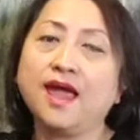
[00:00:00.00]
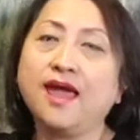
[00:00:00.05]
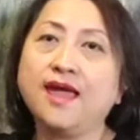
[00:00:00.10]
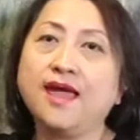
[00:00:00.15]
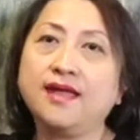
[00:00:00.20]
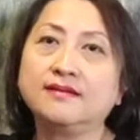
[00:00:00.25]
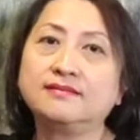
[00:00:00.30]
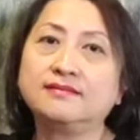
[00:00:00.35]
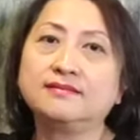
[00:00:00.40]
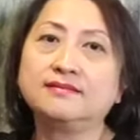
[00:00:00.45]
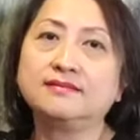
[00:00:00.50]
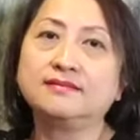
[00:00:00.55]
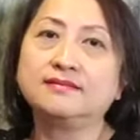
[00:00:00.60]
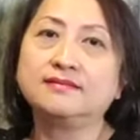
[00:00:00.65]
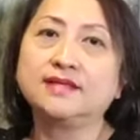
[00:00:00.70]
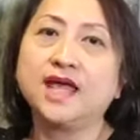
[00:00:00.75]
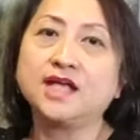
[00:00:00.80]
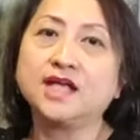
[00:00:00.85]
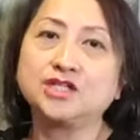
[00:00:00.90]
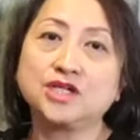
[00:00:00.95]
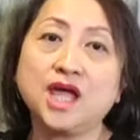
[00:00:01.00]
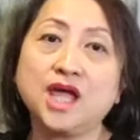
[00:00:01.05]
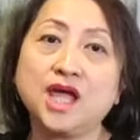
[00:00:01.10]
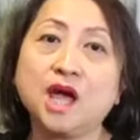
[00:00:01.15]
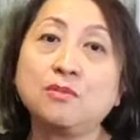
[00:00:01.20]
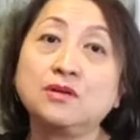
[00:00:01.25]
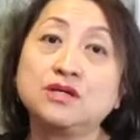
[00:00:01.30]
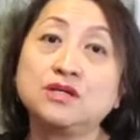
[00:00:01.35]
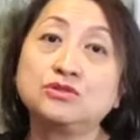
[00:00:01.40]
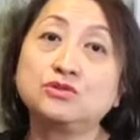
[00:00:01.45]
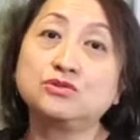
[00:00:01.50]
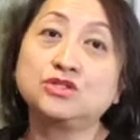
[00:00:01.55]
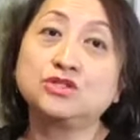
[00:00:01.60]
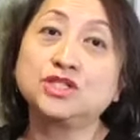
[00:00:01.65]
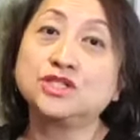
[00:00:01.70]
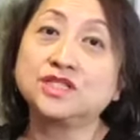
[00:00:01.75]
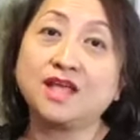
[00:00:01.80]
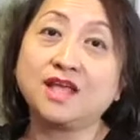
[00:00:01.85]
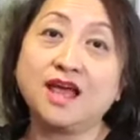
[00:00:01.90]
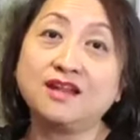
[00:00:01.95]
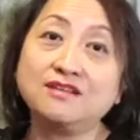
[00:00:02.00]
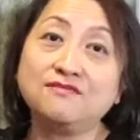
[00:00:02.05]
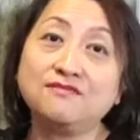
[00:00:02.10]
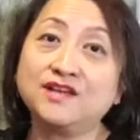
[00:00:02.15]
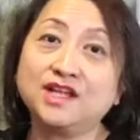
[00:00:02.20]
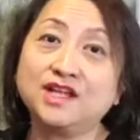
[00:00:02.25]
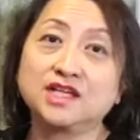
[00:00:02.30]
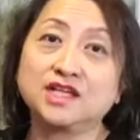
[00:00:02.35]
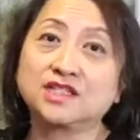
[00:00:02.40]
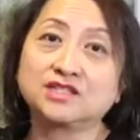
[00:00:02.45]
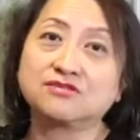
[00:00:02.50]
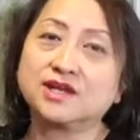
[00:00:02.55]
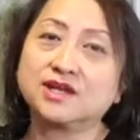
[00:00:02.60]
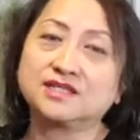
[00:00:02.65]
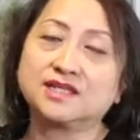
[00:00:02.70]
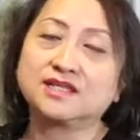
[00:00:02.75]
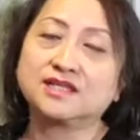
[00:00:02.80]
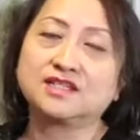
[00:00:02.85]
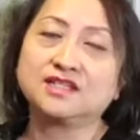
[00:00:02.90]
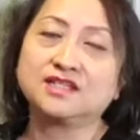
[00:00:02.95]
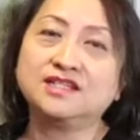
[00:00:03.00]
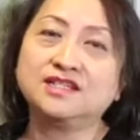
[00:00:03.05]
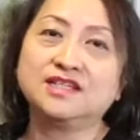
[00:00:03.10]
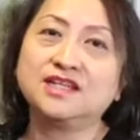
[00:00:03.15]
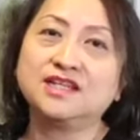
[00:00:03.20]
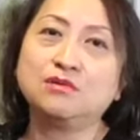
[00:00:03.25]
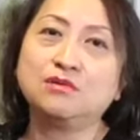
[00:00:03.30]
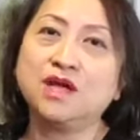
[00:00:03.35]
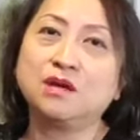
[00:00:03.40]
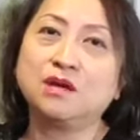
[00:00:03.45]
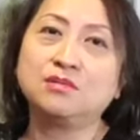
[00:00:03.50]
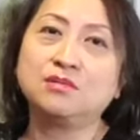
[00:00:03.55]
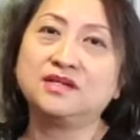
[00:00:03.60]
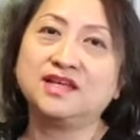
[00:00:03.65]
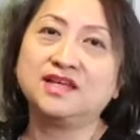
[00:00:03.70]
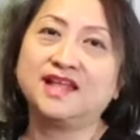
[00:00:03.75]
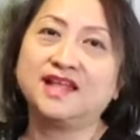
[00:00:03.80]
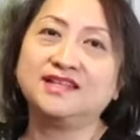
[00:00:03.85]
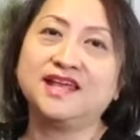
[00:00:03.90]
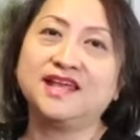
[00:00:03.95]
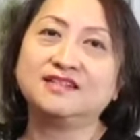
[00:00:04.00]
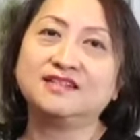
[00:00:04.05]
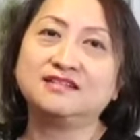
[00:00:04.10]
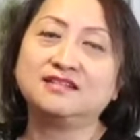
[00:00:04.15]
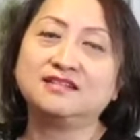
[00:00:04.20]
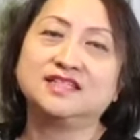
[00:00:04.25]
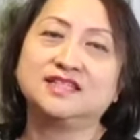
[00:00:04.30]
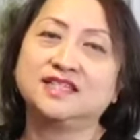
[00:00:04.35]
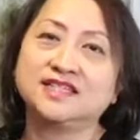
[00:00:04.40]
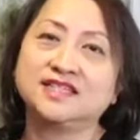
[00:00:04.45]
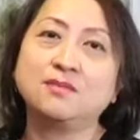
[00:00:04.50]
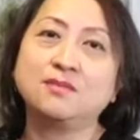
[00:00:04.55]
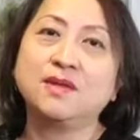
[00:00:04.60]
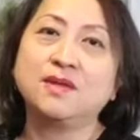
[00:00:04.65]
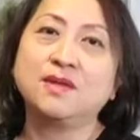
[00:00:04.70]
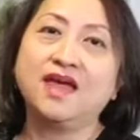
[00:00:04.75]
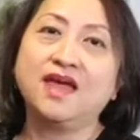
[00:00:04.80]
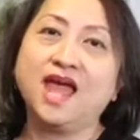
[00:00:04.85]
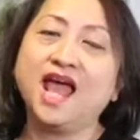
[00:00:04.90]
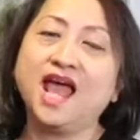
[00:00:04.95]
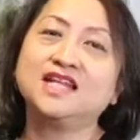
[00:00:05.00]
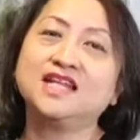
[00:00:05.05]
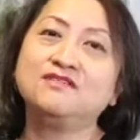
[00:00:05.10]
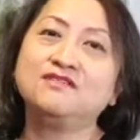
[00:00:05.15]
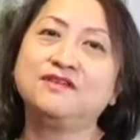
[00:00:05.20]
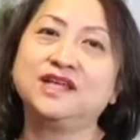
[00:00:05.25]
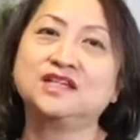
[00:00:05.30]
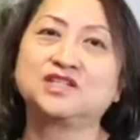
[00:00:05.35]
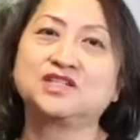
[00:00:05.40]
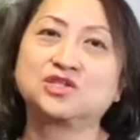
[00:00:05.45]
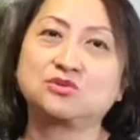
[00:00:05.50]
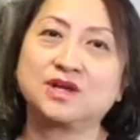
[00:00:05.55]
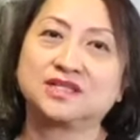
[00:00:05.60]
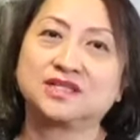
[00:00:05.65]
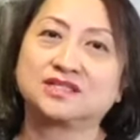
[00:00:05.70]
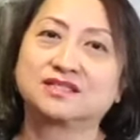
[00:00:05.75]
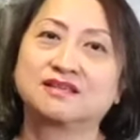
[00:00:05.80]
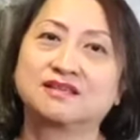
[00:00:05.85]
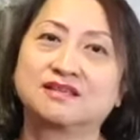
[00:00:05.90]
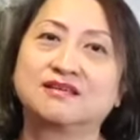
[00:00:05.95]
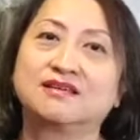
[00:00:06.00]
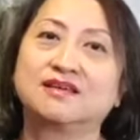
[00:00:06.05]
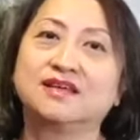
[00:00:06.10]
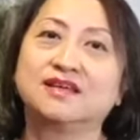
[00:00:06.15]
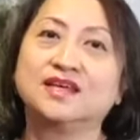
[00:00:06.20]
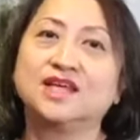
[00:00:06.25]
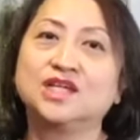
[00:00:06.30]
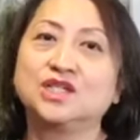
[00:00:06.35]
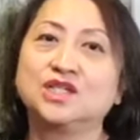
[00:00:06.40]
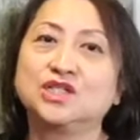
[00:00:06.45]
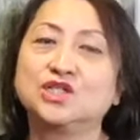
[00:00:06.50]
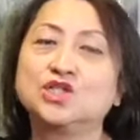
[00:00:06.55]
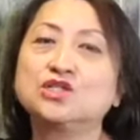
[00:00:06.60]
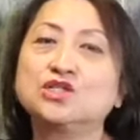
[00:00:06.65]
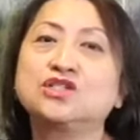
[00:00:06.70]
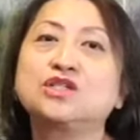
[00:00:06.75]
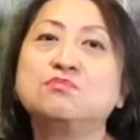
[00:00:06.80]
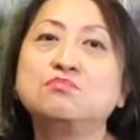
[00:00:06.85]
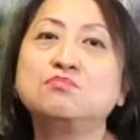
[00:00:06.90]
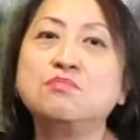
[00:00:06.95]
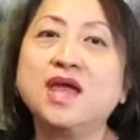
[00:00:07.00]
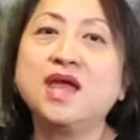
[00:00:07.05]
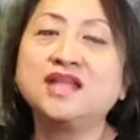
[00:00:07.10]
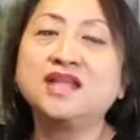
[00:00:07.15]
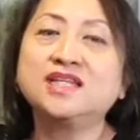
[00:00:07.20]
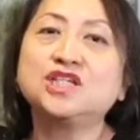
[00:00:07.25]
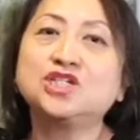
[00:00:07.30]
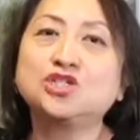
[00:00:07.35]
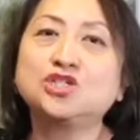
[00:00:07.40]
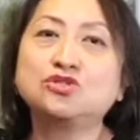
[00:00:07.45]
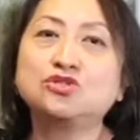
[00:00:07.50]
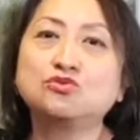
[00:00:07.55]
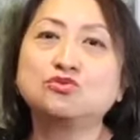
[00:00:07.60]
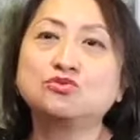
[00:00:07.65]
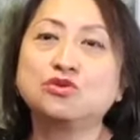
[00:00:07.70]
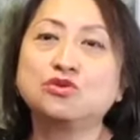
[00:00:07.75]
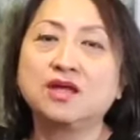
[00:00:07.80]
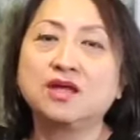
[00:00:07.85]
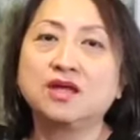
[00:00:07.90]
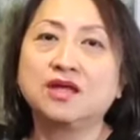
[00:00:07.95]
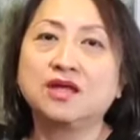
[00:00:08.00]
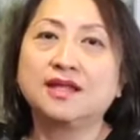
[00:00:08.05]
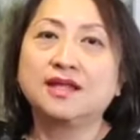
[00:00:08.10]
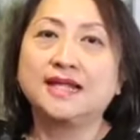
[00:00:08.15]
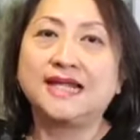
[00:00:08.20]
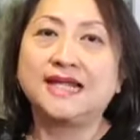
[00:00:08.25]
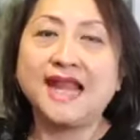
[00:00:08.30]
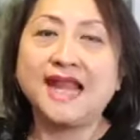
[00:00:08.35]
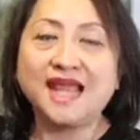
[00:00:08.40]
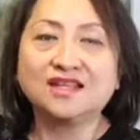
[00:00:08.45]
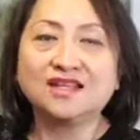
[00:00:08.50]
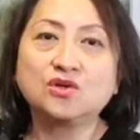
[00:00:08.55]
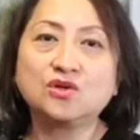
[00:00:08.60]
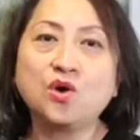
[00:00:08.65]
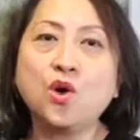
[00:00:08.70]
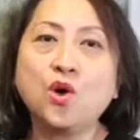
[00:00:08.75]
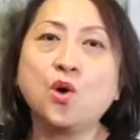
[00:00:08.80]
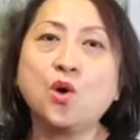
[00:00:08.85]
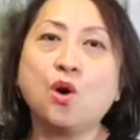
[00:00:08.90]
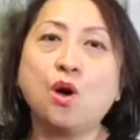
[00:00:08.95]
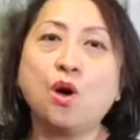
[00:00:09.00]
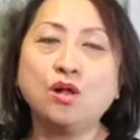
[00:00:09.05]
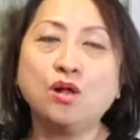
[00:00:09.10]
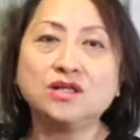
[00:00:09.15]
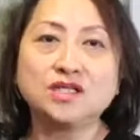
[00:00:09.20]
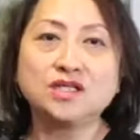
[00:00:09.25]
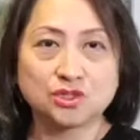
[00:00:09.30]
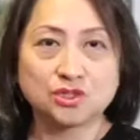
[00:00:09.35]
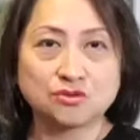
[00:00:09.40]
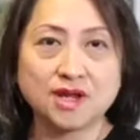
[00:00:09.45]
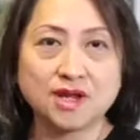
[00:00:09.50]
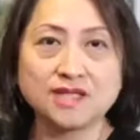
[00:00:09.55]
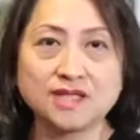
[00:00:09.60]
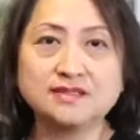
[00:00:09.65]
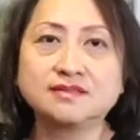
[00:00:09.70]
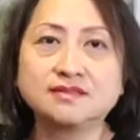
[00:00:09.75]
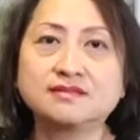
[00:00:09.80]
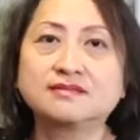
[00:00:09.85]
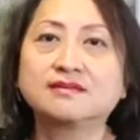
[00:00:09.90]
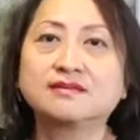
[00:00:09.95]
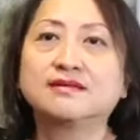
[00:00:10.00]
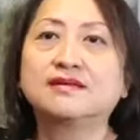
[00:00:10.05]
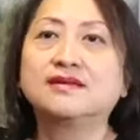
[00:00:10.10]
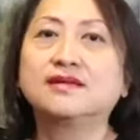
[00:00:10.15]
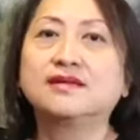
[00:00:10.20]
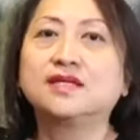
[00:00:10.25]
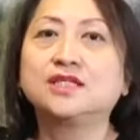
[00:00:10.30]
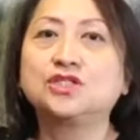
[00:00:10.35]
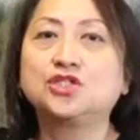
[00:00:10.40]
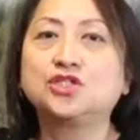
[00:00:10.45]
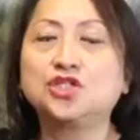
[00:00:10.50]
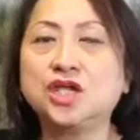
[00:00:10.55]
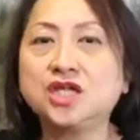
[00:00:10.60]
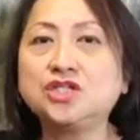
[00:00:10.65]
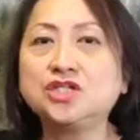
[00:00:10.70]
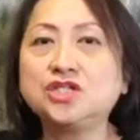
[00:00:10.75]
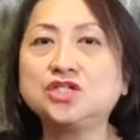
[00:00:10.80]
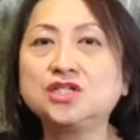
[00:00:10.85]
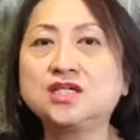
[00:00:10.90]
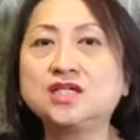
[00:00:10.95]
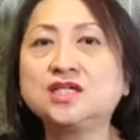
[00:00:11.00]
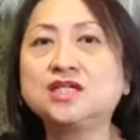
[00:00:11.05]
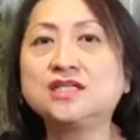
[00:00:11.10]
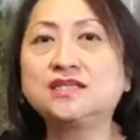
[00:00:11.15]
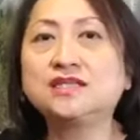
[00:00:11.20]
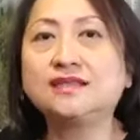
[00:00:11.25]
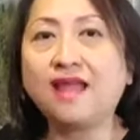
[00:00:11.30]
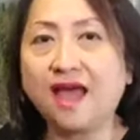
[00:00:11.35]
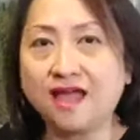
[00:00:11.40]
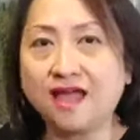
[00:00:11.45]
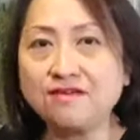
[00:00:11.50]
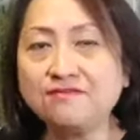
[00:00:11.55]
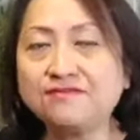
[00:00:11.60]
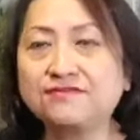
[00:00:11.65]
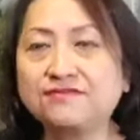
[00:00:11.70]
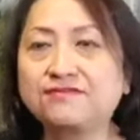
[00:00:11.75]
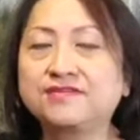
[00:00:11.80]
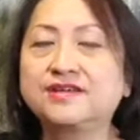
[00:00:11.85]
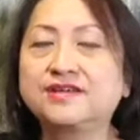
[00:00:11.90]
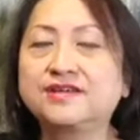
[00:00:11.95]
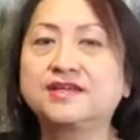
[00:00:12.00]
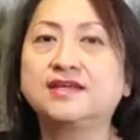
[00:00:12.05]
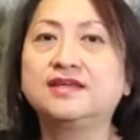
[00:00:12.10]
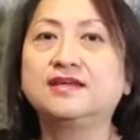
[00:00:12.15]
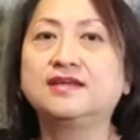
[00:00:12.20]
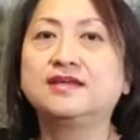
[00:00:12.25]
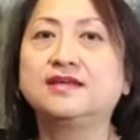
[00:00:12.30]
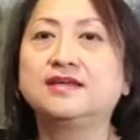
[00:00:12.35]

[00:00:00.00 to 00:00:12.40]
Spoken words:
And they actually help her to just alleviate her stress. Actually, they never help her in any other things except alleviate her stress. So she managed to let go all her stress, change her life.